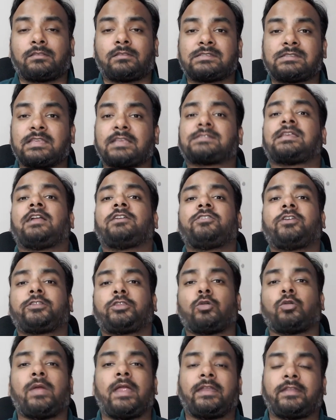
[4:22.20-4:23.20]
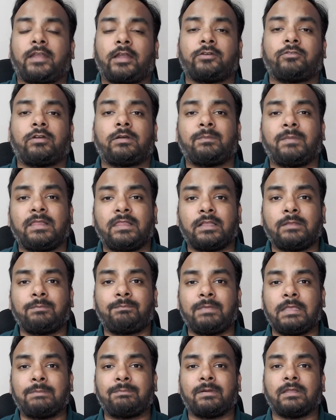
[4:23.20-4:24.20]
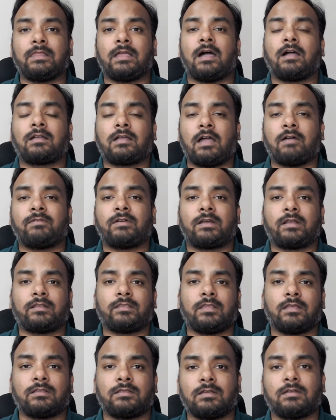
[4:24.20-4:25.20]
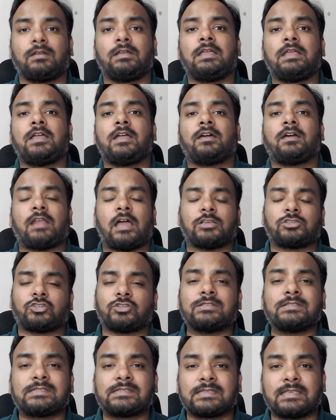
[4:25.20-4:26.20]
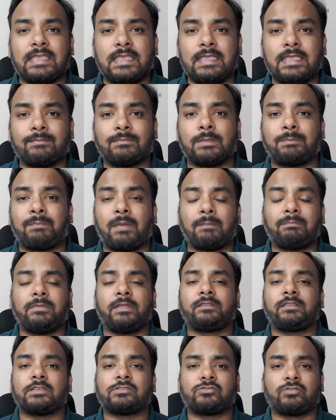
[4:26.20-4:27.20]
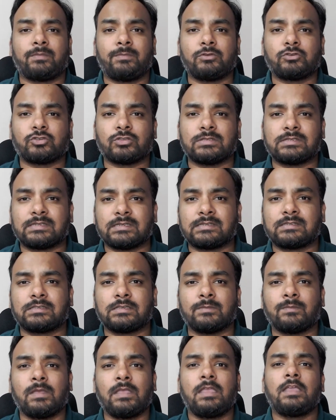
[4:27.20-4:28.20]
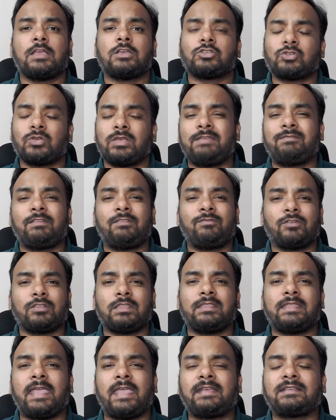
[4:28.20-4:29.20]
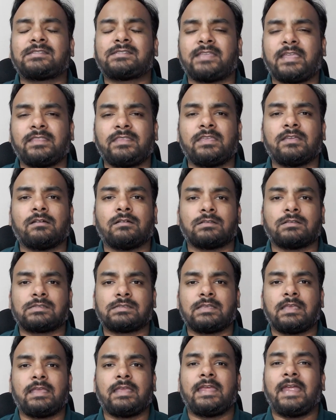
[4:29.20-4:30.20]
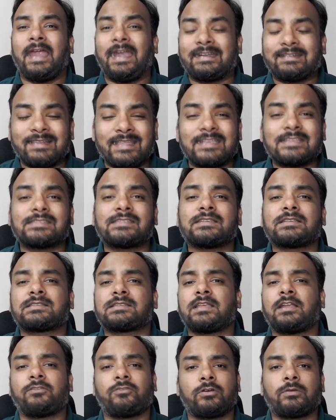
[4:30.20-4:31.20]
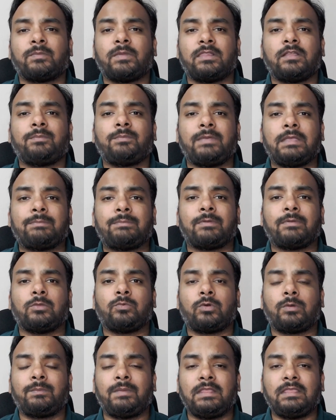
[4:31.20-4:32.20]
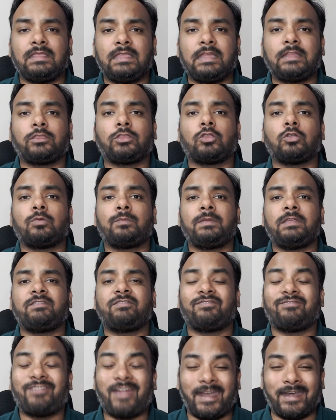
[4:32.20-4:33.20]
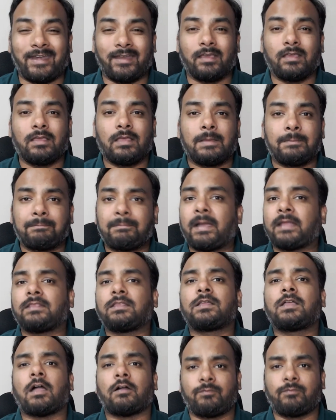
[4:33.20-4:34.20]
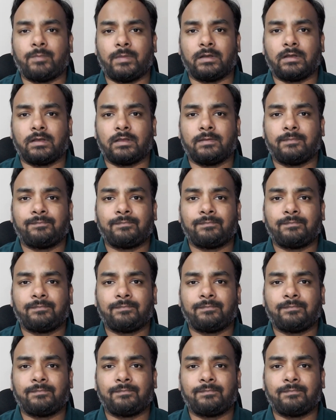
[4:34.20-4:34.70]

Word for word: six hundred to eight hundred million people are covered under the ration scheme, the public distribution system. So even for the next ten years, at least six hundred million people would be need to be fed by the government.